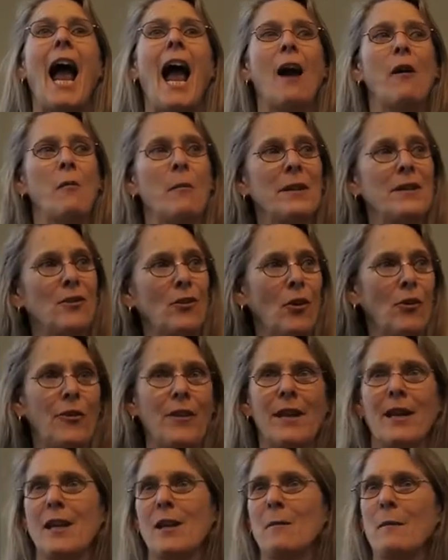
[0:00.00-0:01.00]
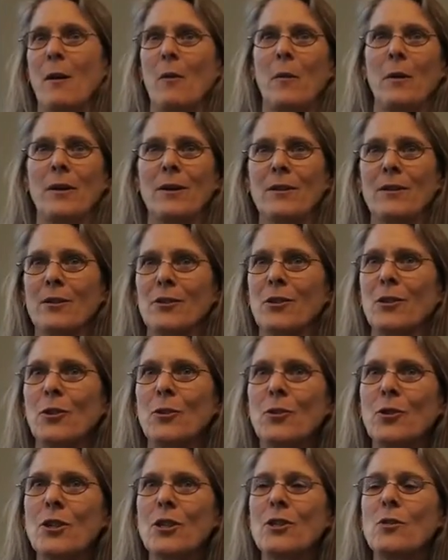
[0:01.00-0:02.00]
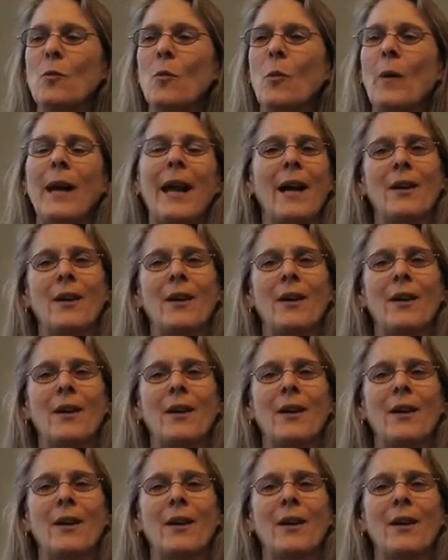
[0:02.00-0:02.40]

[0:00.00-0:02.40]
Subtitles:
and we start thinking about what are the solutions,